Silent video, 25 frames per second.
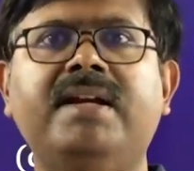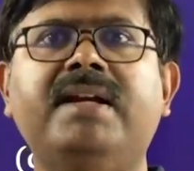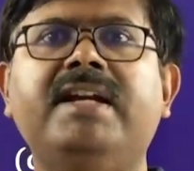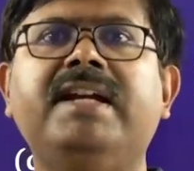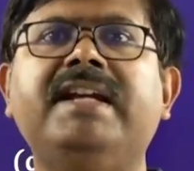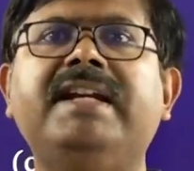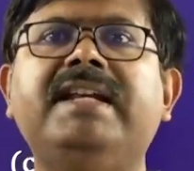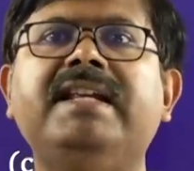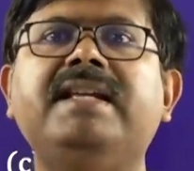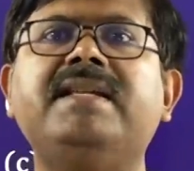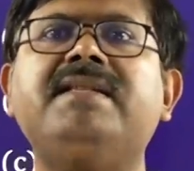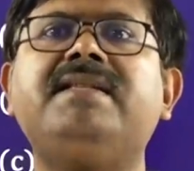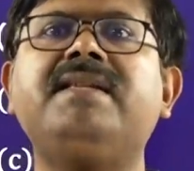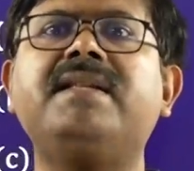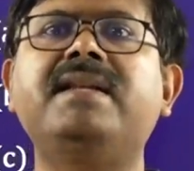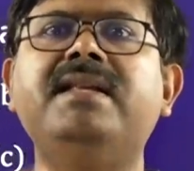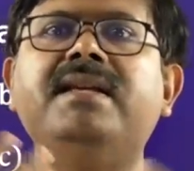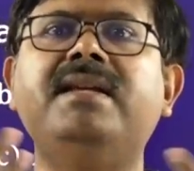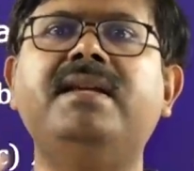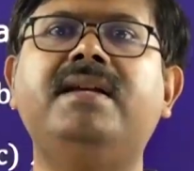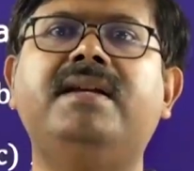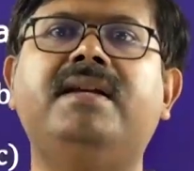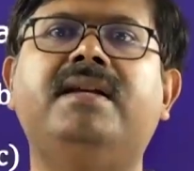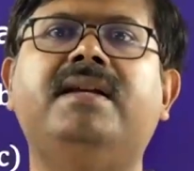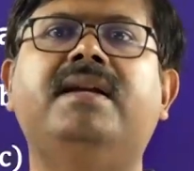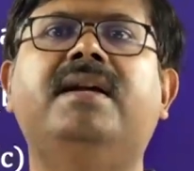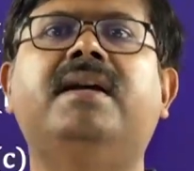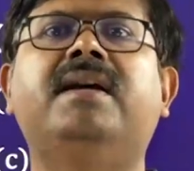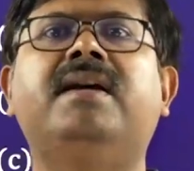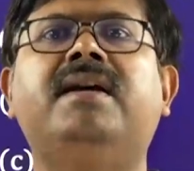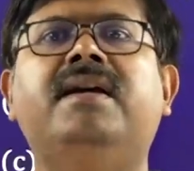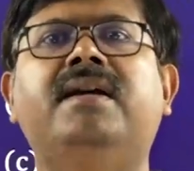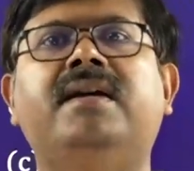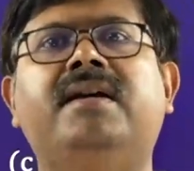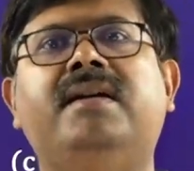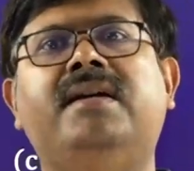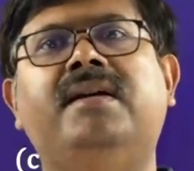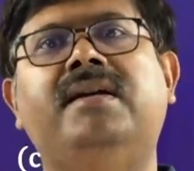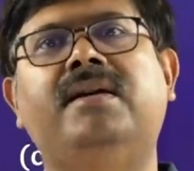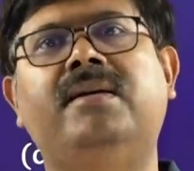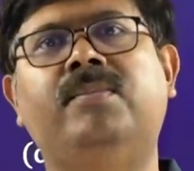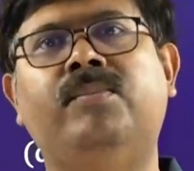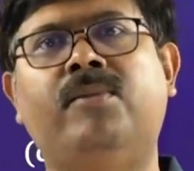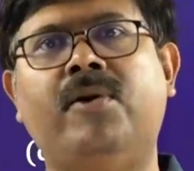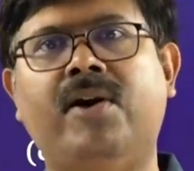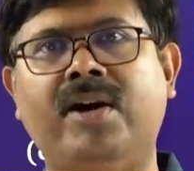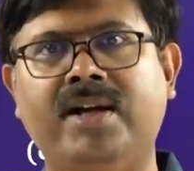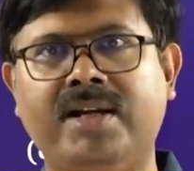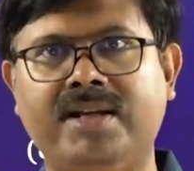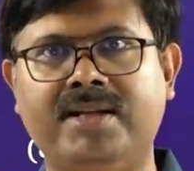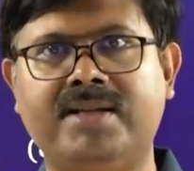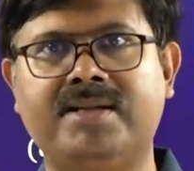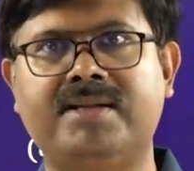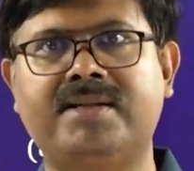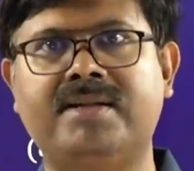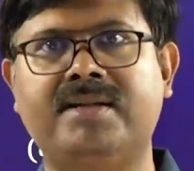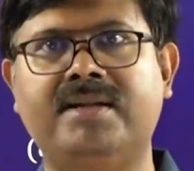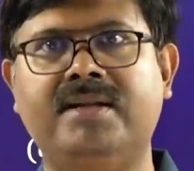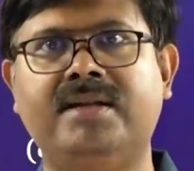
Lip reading: it easily boils.